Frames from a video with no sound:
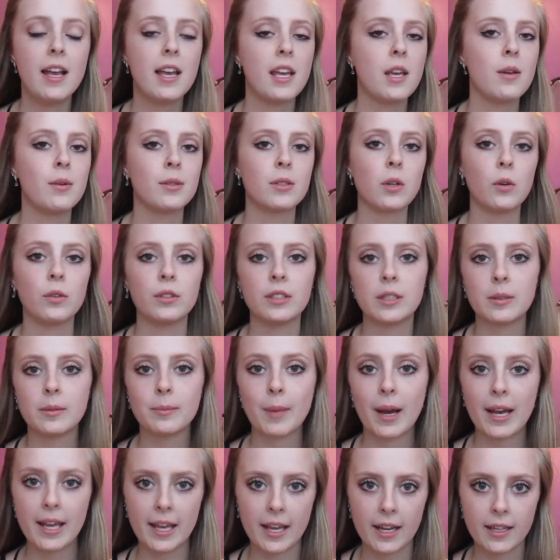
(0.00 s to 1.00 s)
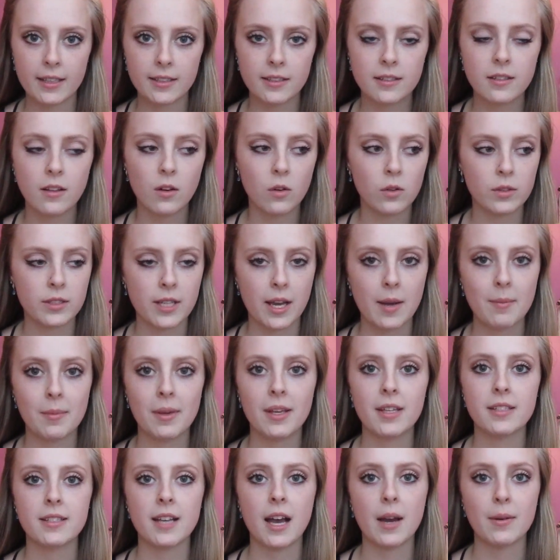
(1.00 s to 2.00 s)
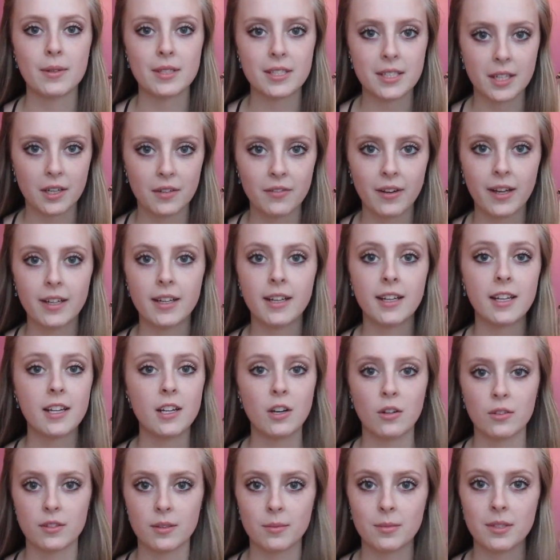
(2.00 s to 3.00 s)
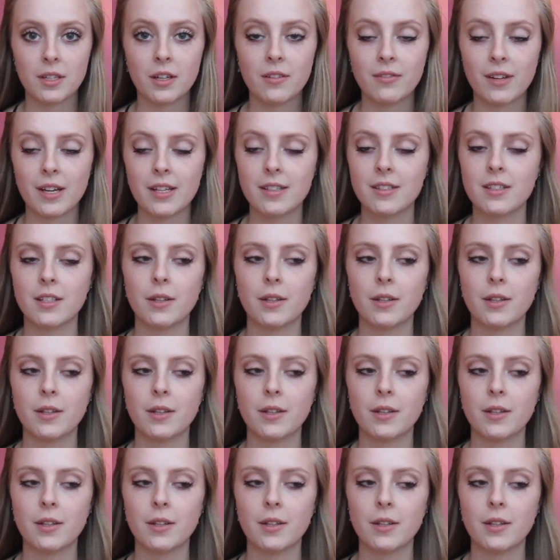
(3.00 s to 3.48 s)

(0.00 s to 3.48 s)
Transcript: He was holding my hand the whole time because I was terrified and he knows I'm terrified.